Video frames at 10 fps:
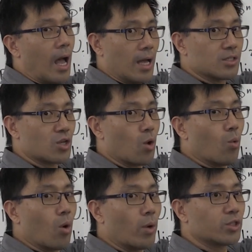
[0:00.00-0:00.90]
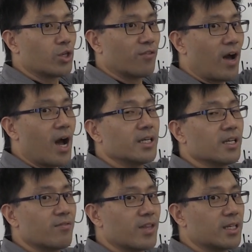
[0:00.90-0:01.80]
And so what do you find?
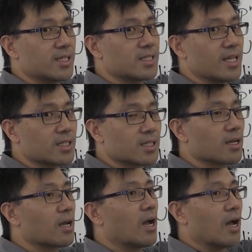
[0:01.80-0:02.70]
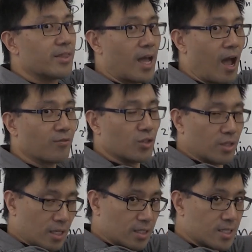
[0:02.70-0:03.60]
If they're distinct, they have to
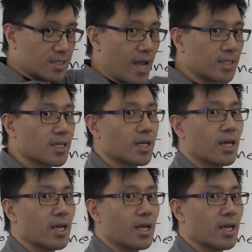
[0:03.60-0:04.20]
intersect